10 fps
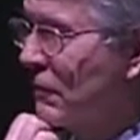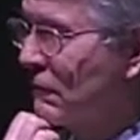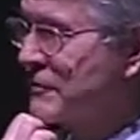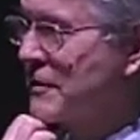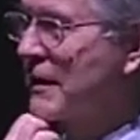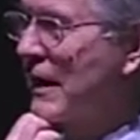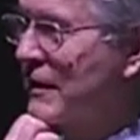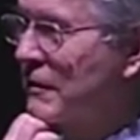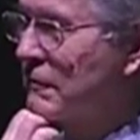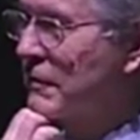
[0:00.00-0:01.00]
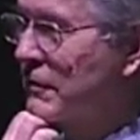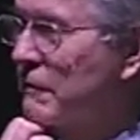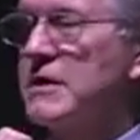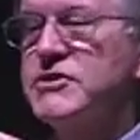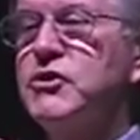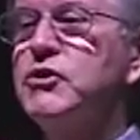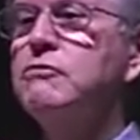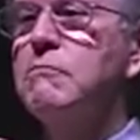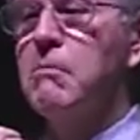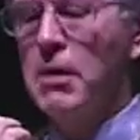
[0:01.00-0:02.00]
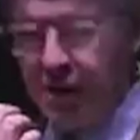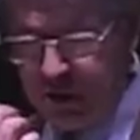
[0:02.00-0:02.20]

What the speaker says: what's that handy word? Oh yes, doom.